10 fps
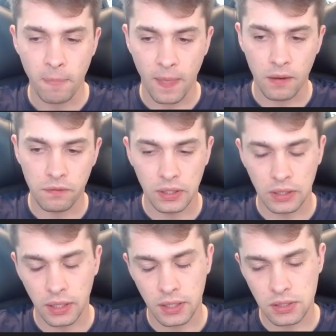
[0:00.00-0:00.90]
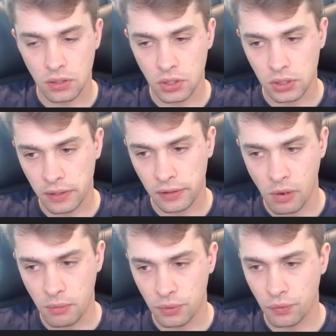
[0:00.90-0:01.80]
I felt like it's a critical
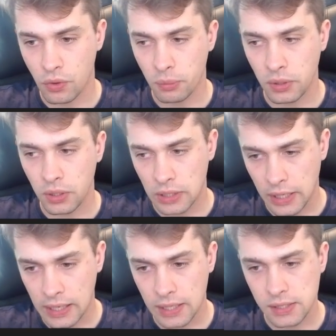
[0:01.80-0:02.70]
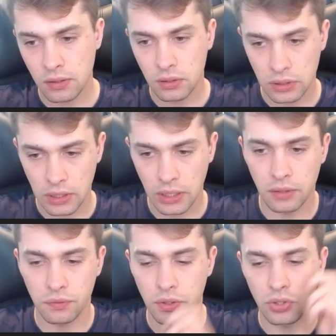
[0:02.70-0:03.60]
moment for me. I castled, I
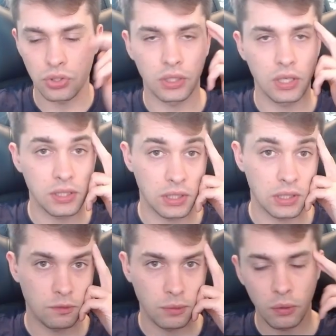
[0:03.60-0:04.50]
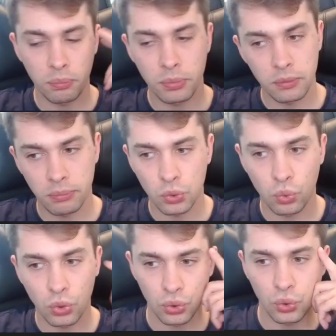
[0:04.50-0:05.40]
finished the kingside development, but
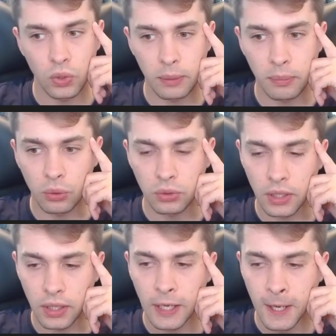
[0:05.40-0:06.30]
what to do about the